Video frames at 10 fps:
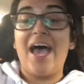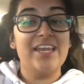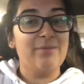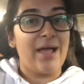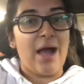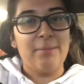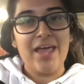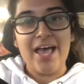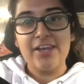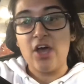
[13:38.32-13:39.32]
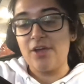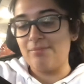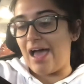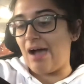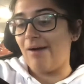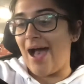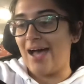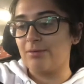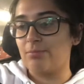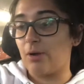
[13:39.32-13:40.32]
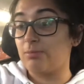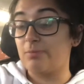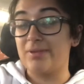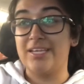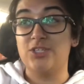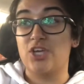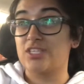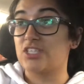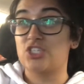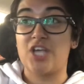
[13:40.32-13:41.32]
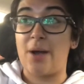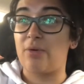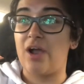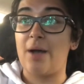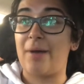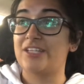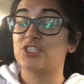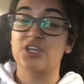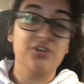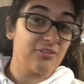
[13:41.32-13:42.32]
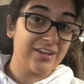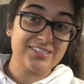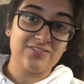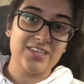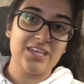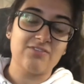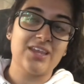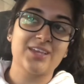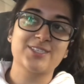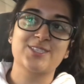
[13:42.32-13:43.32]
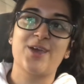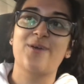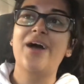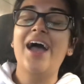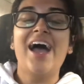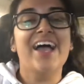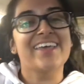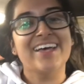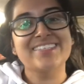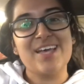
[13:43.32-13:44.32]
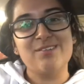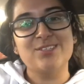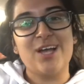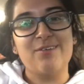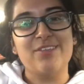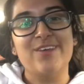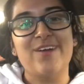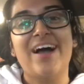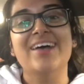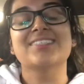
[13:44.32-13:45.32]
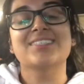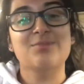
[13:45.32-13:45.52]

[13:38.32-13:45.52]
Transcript: anyway, I'm gonna head home now and probably just shower up and chill the rest of the evening. So I guess I will chat with you guys